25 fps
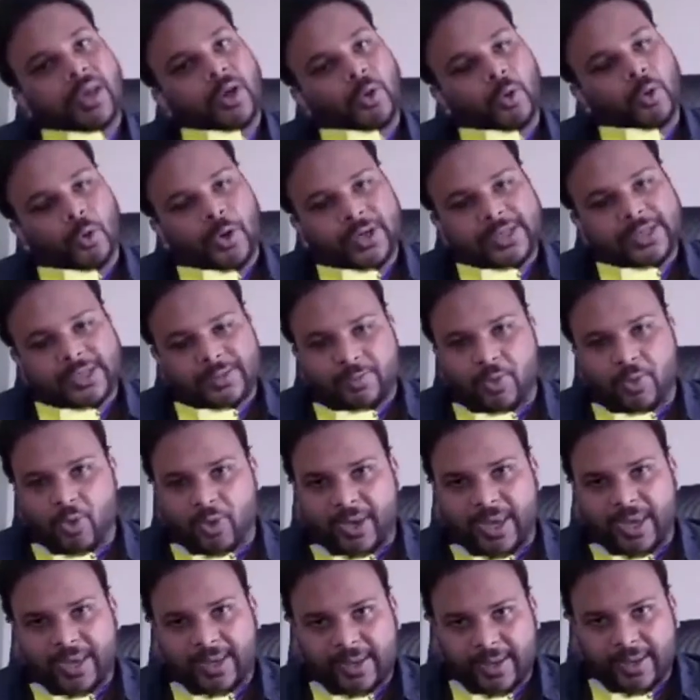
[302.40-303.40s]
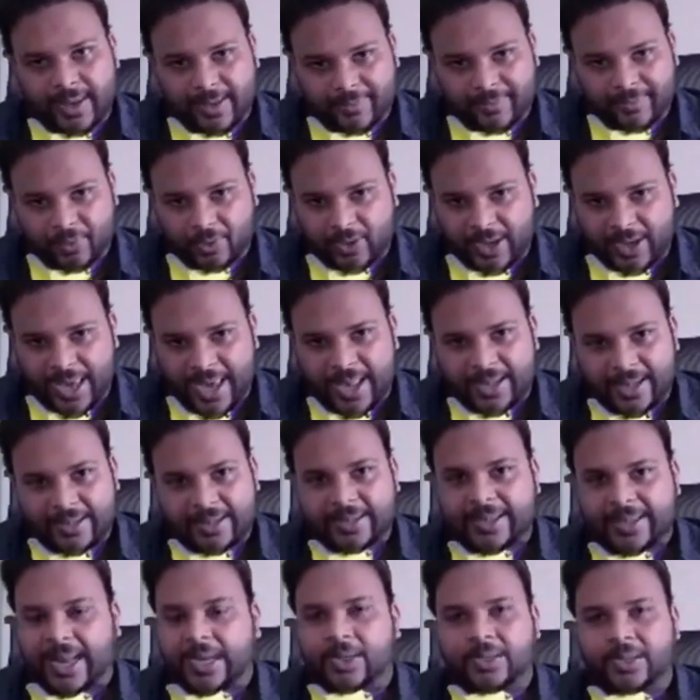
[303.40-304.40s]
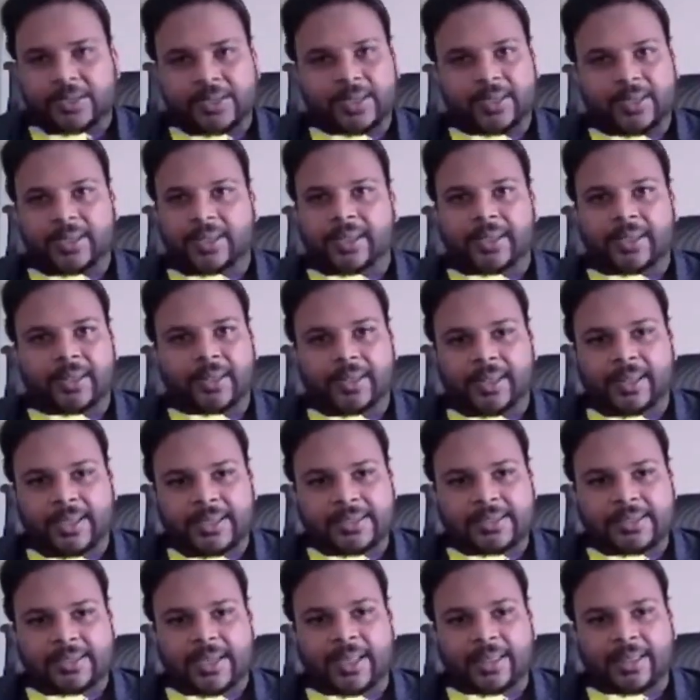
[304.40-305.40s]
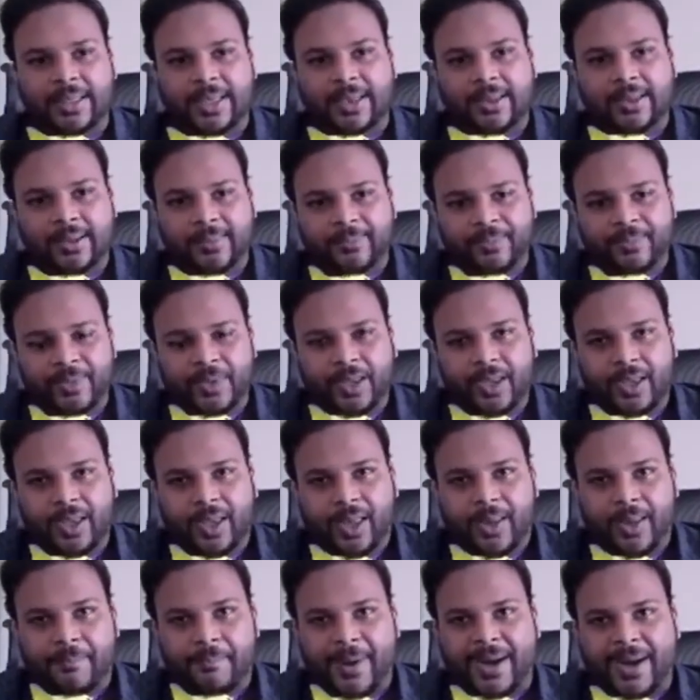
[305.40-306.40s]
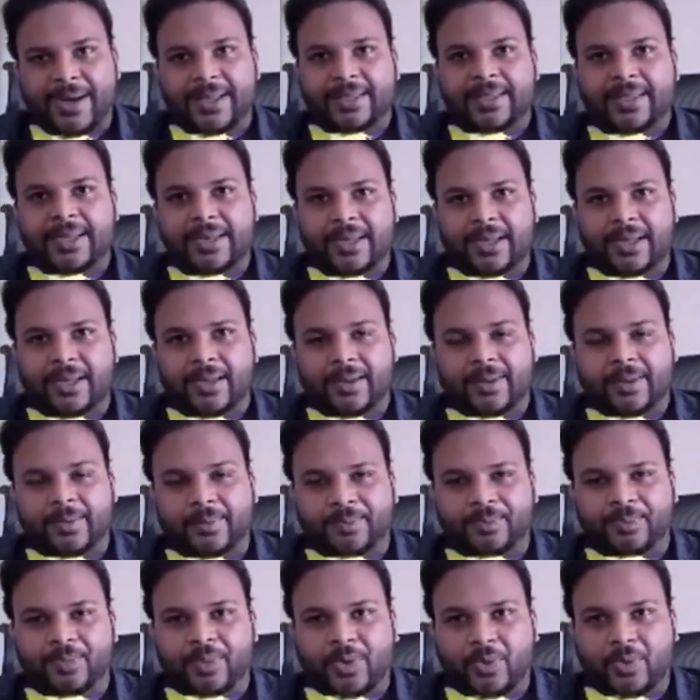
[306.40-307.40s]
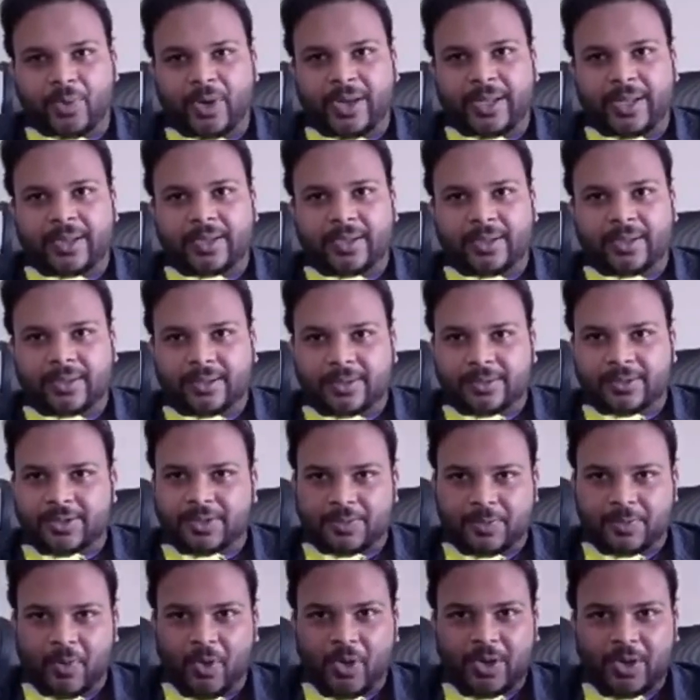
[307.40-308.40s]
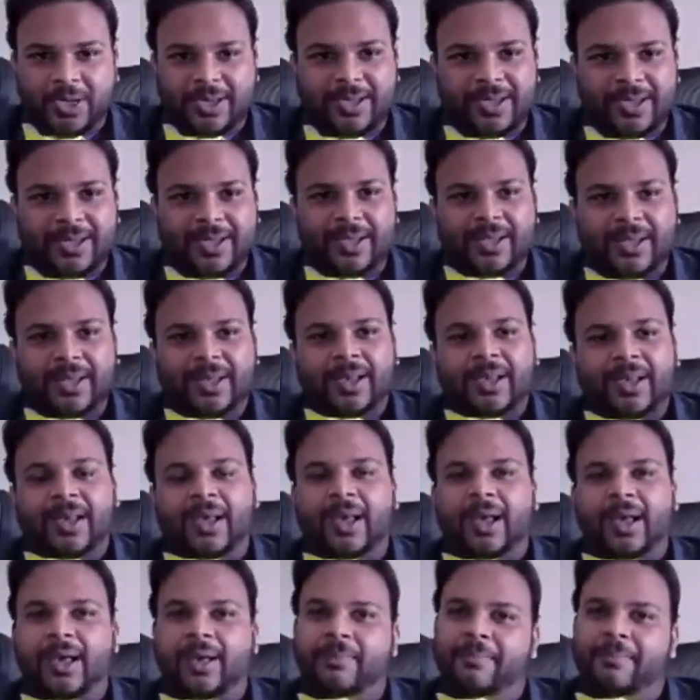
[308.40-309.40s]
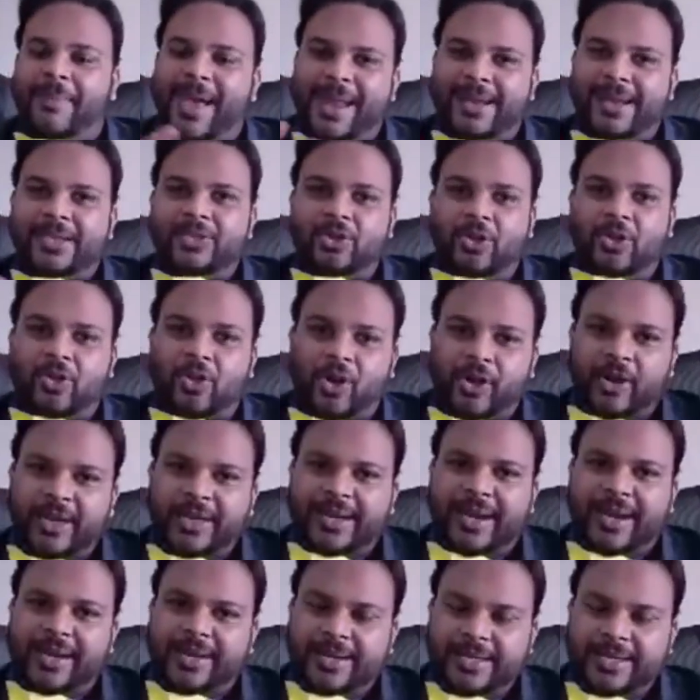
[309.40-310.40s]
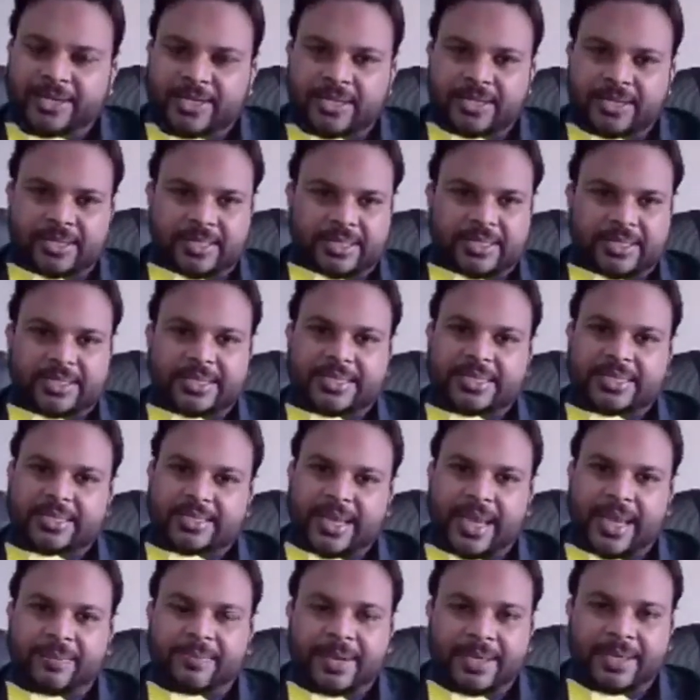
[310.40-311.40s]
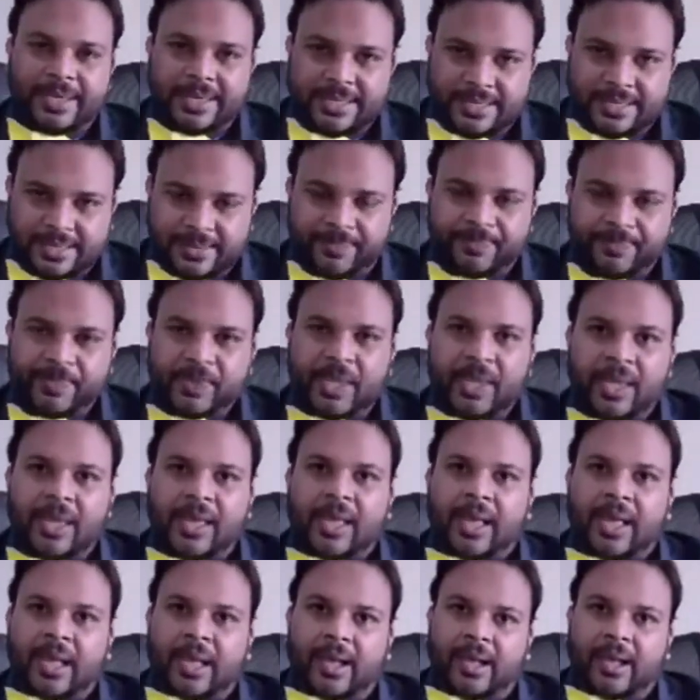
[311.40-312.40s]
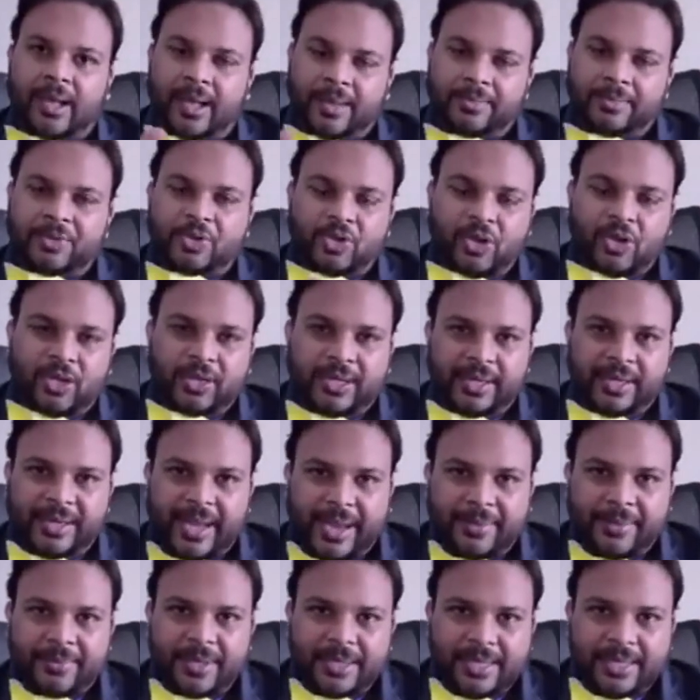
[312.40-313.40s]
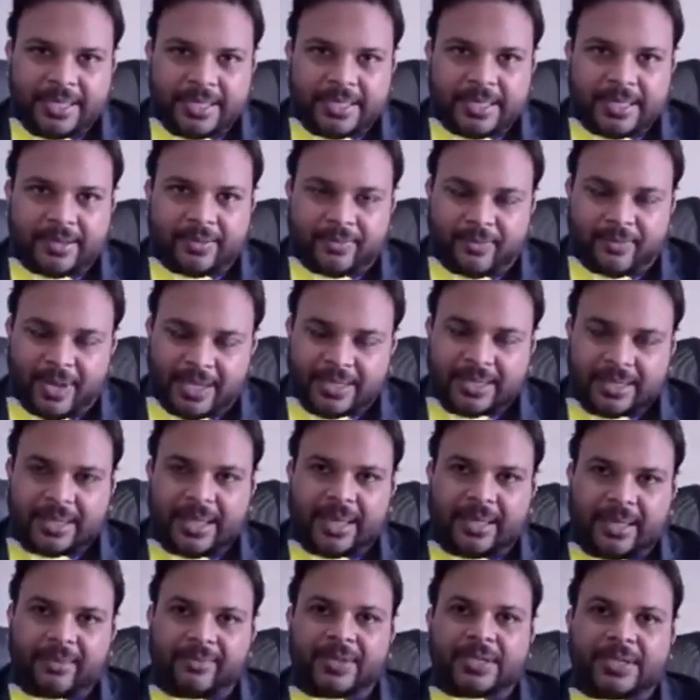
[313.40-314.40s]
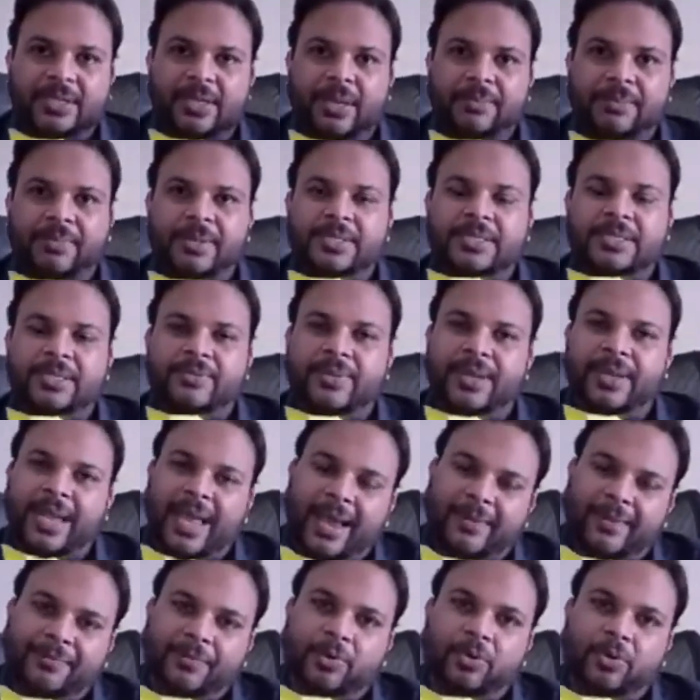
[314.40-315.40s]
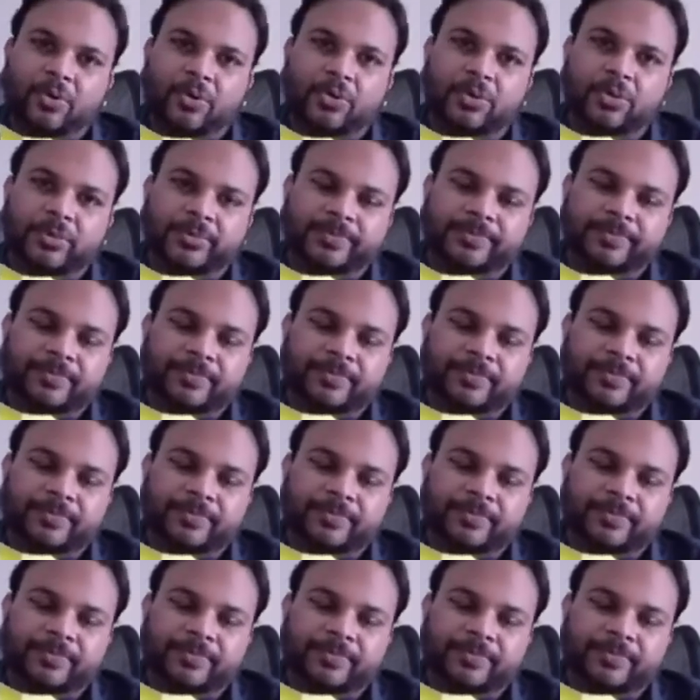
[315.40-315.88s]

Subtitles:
Quit smoking if you can. There's nothing better than quitting smoke. Manage your chronic conditions such as diabetes. I'm sure that diabetes is one thing which a person will have to